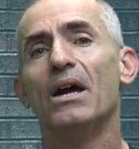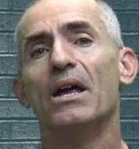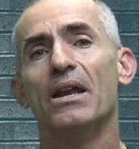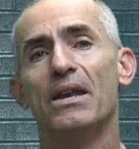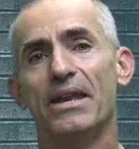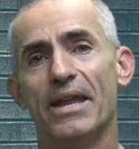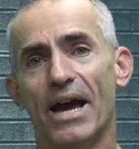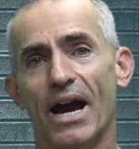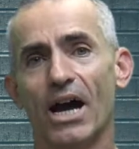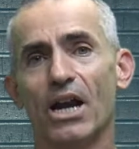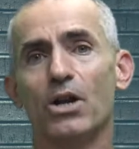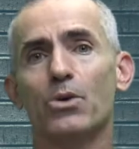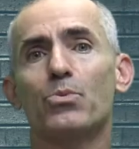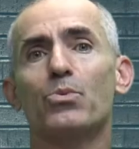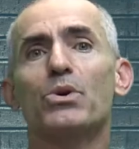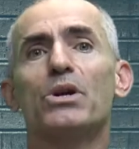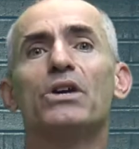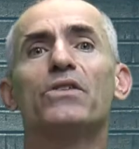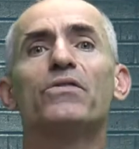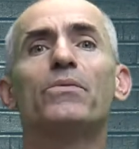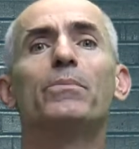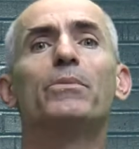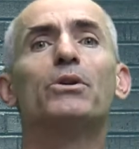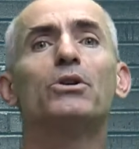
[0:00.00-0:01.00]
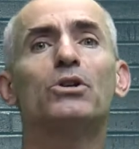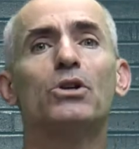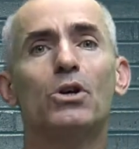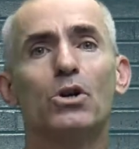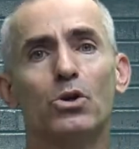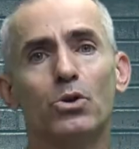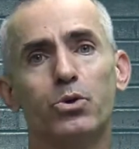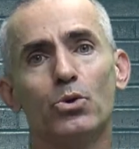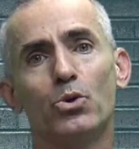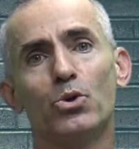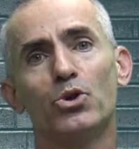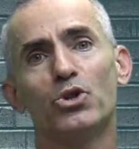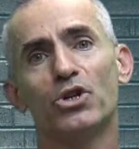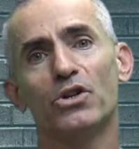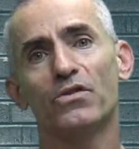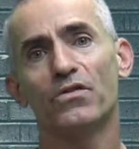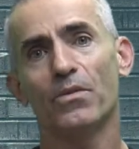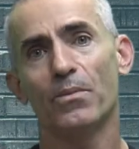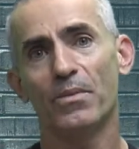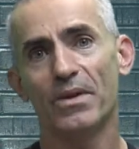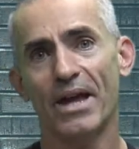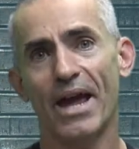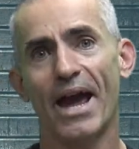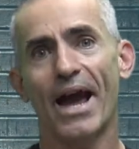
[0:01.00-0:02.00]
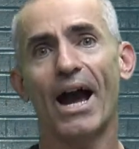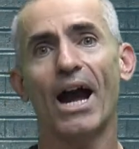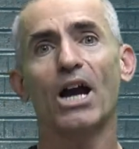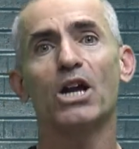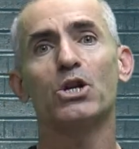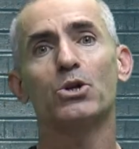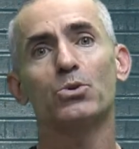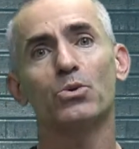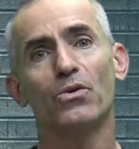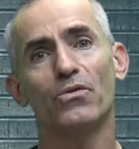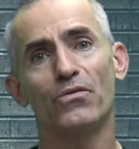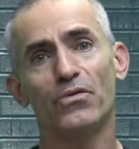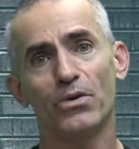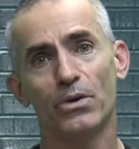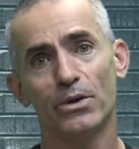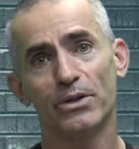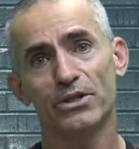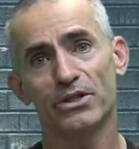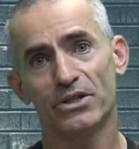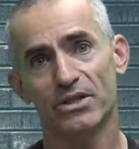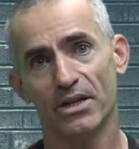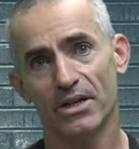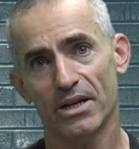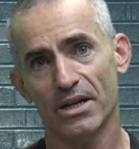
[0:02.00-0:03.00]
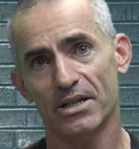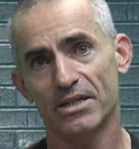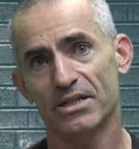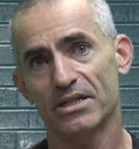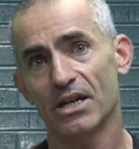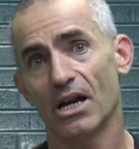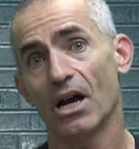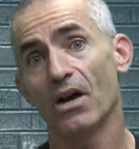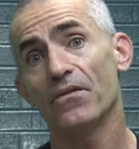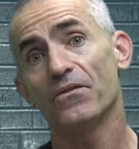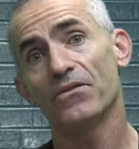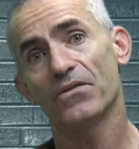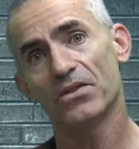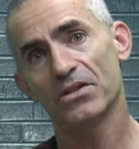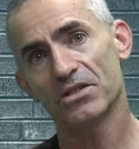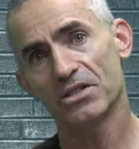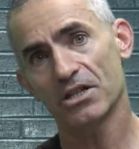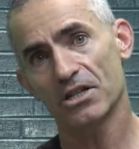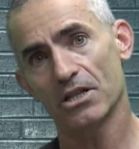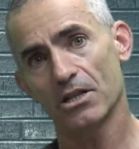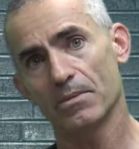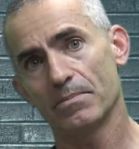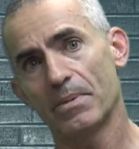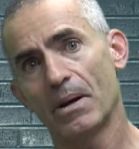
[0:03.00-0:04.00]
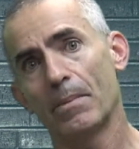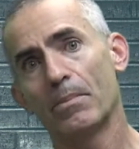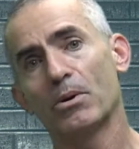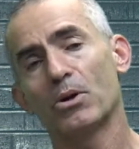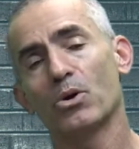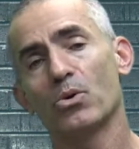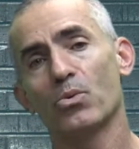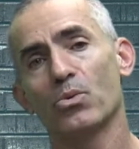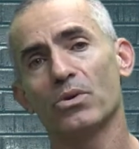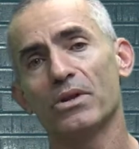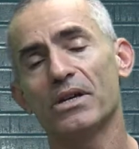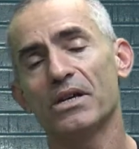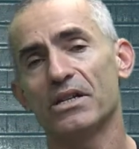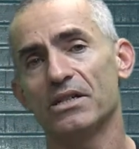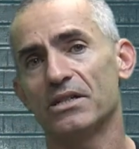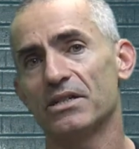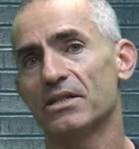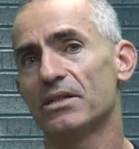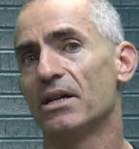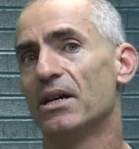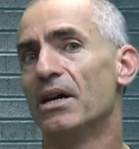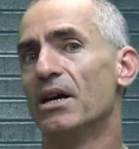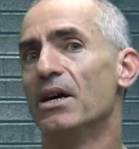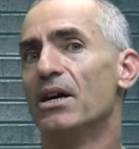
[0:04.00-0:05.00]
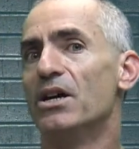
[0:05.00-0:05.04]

Now to read from the conclusion from the actual full study itself instead of the public release.